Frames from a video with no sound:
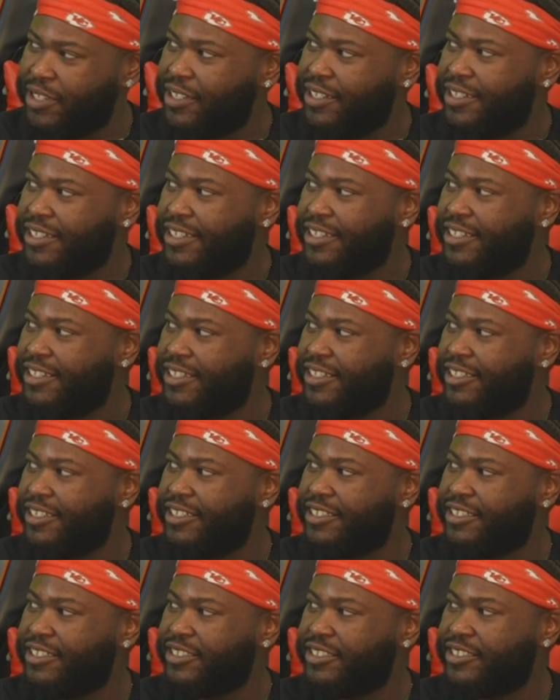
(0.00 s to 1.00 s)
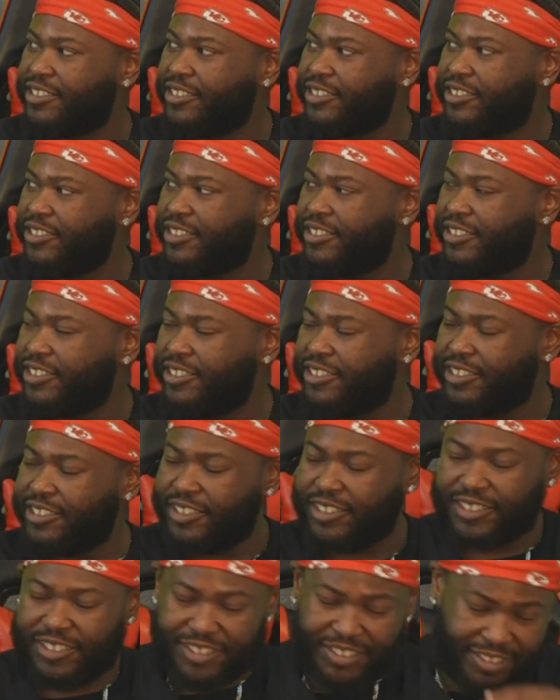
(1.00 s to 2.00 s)

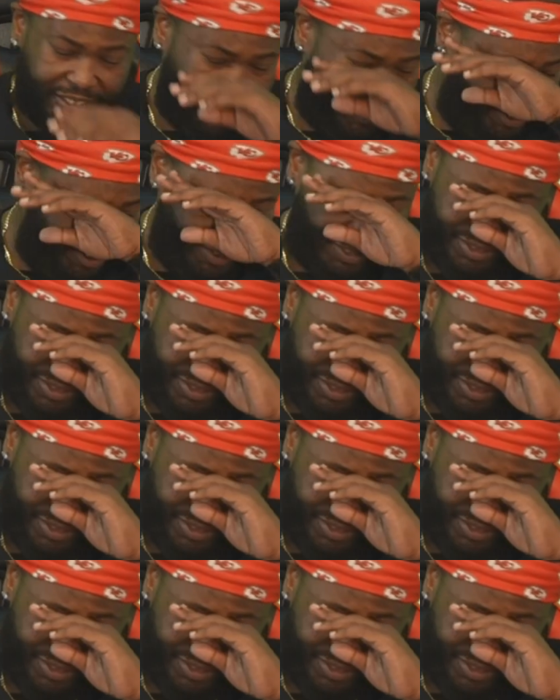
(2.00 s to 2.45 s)
(silent)